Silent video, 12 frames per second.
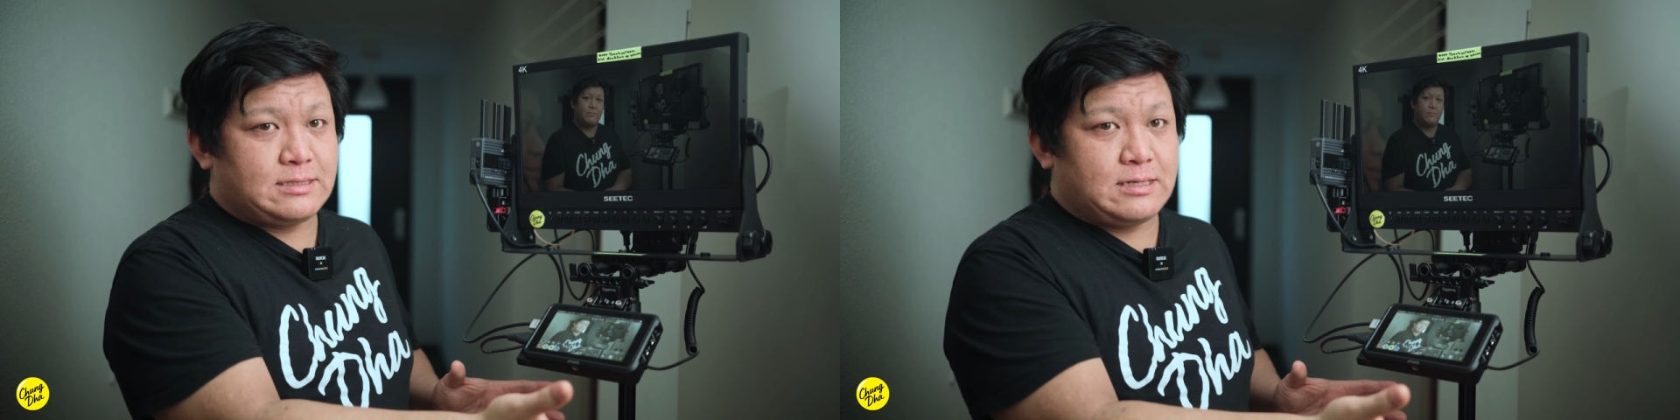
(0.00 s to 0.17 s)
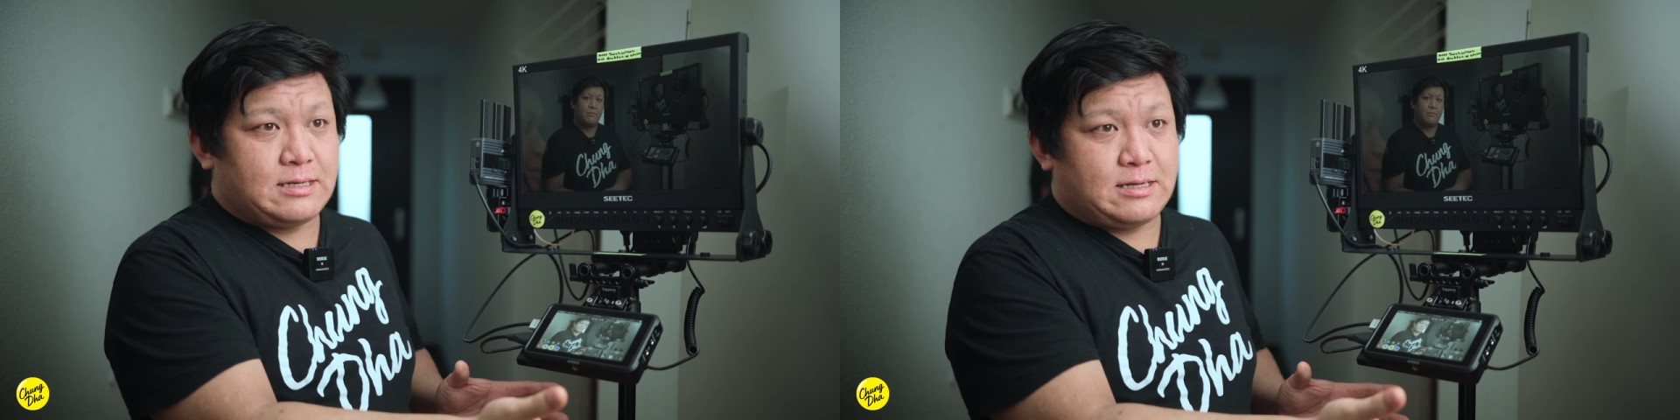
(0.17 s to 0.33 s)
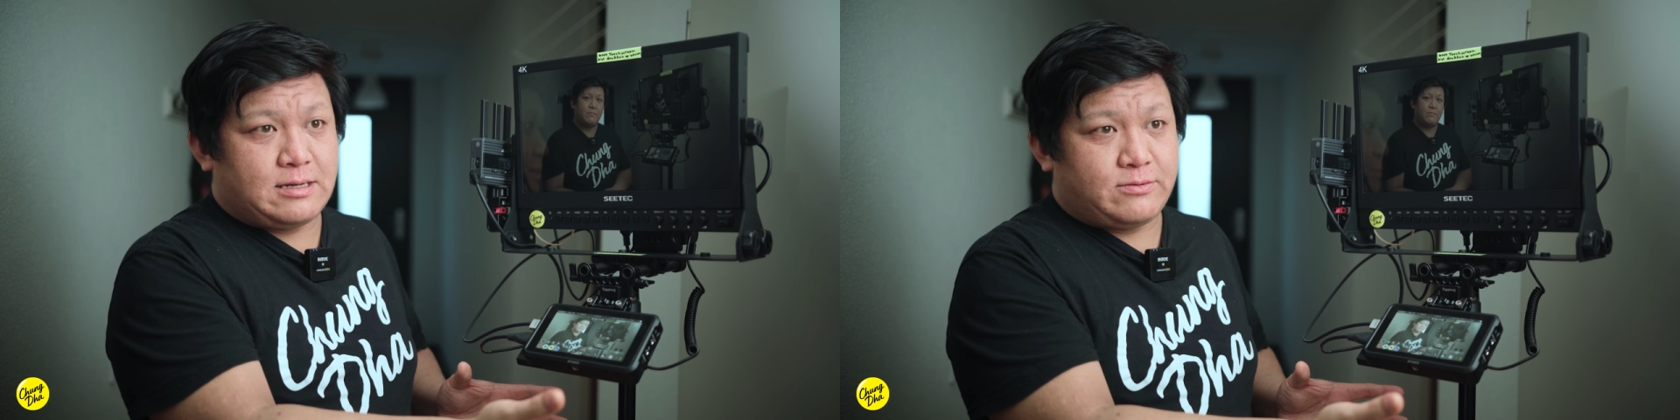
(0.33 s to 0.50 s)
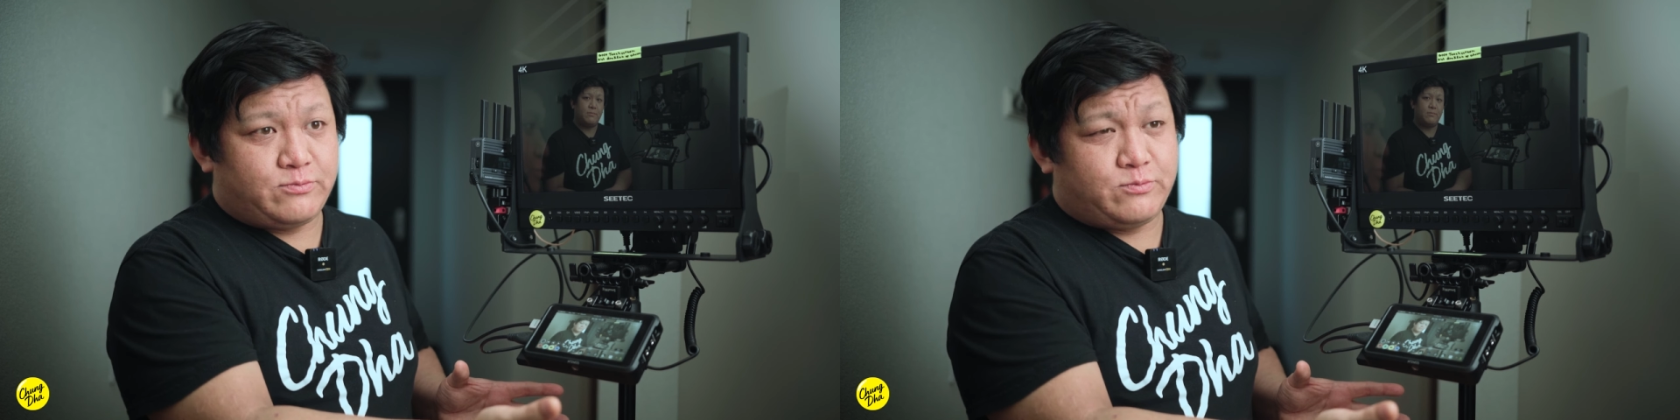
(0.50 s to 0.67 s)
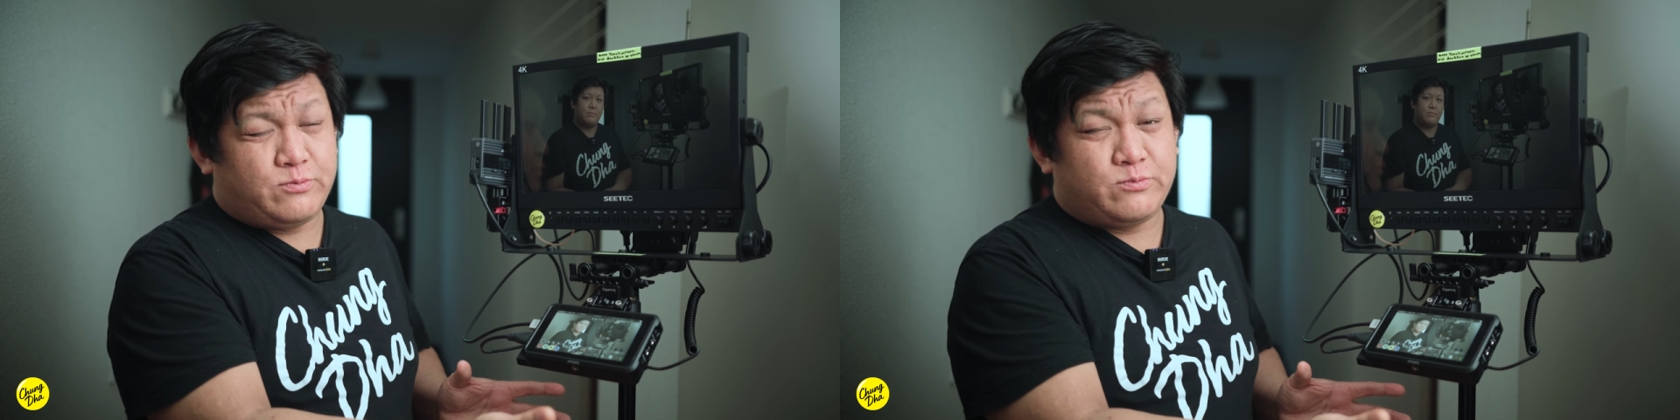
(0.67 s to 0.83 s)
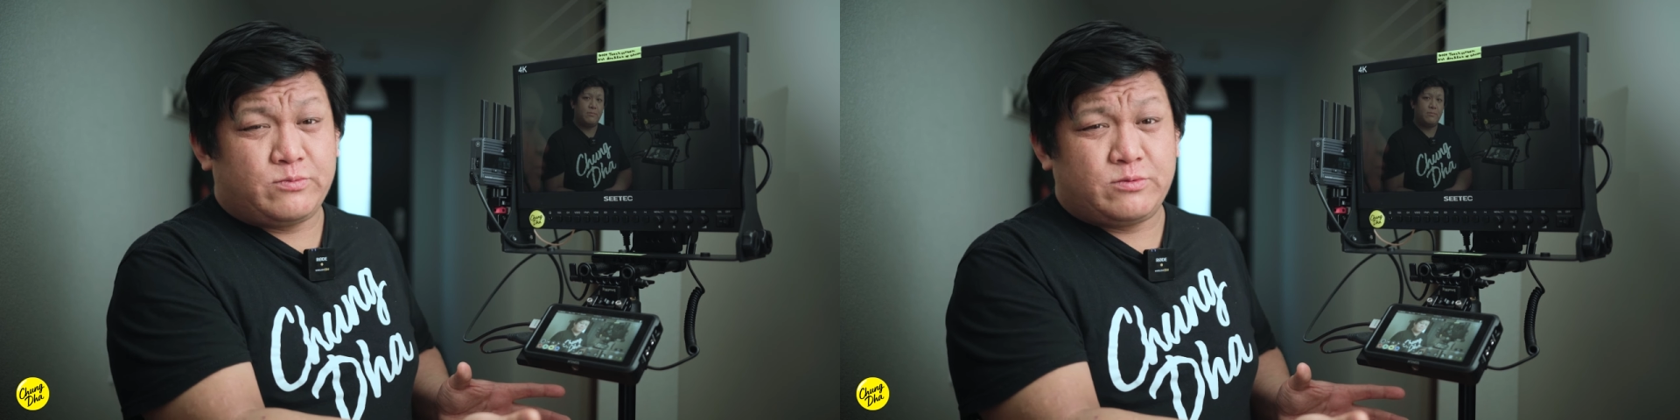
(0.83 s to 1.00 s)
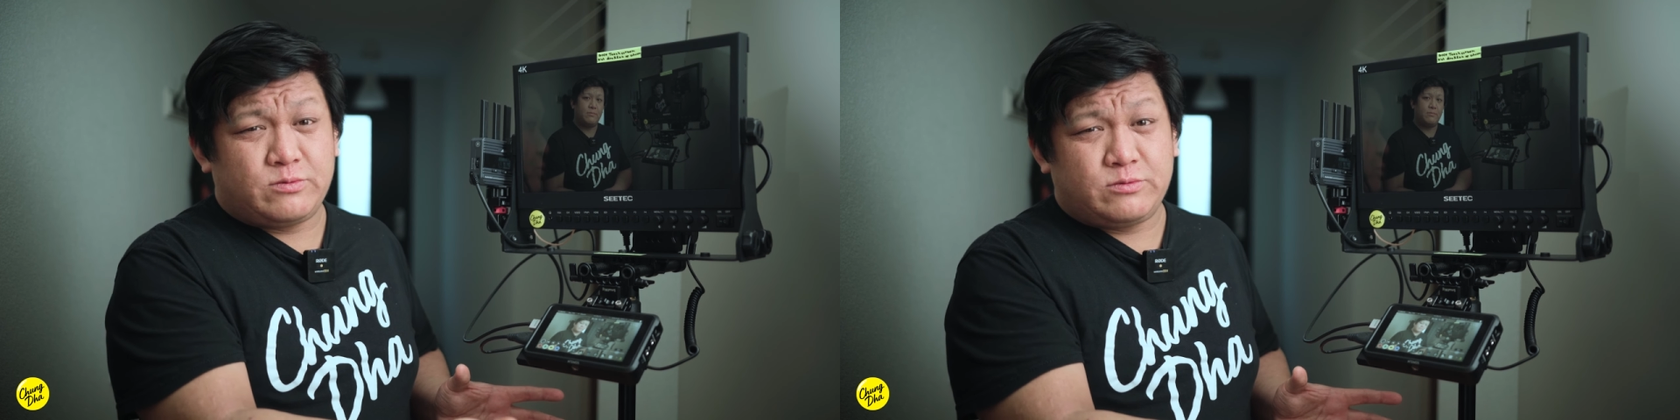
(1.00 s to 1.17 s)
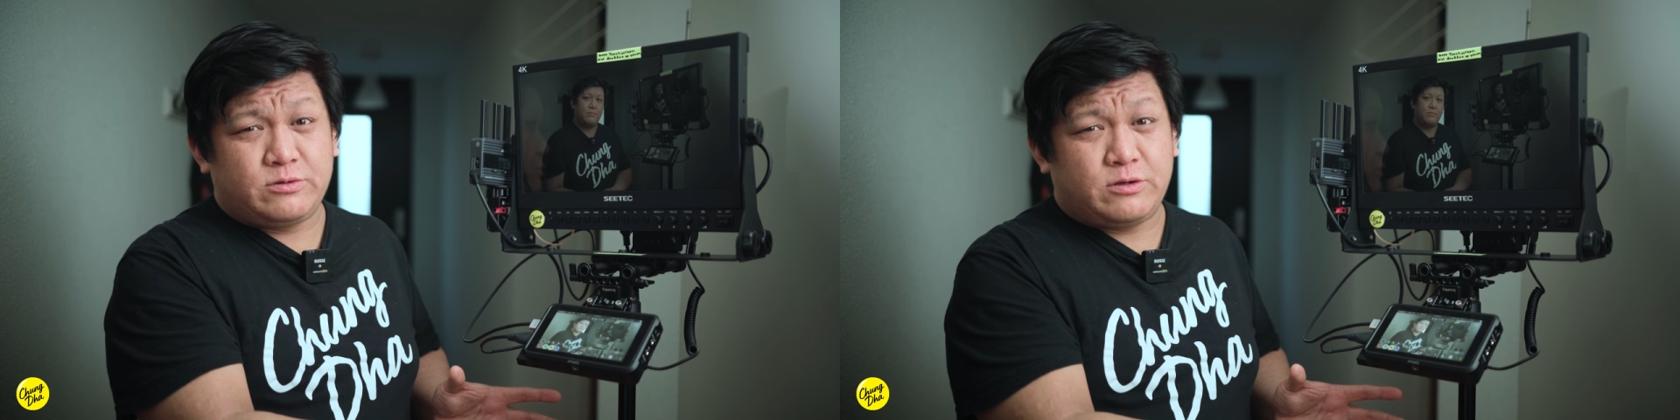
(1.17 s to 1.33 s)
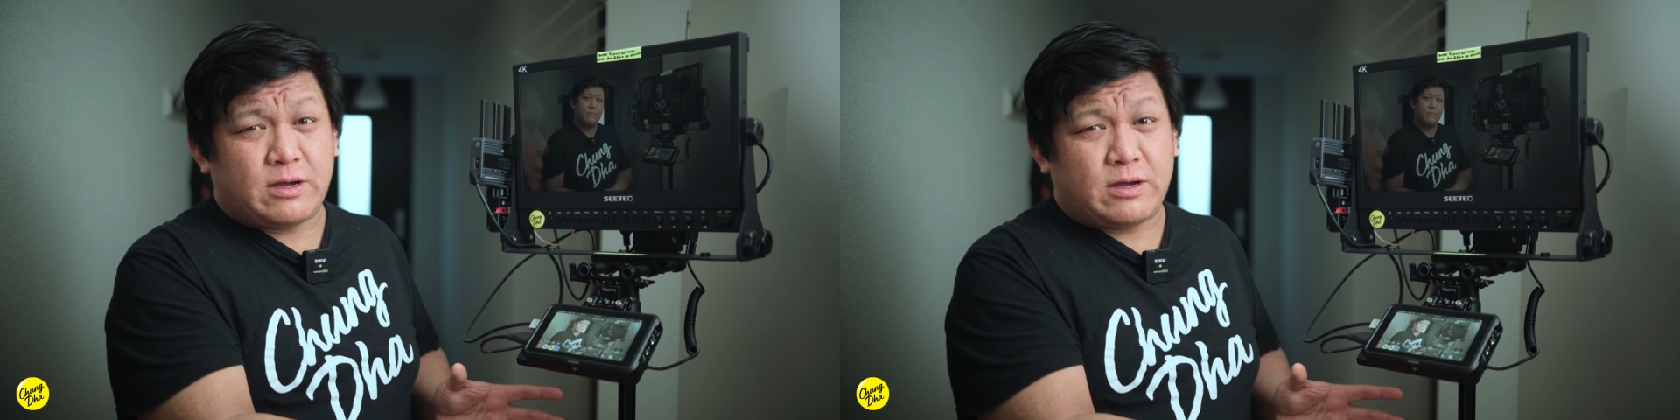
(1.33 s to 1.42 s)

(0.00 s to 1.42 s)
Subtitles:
you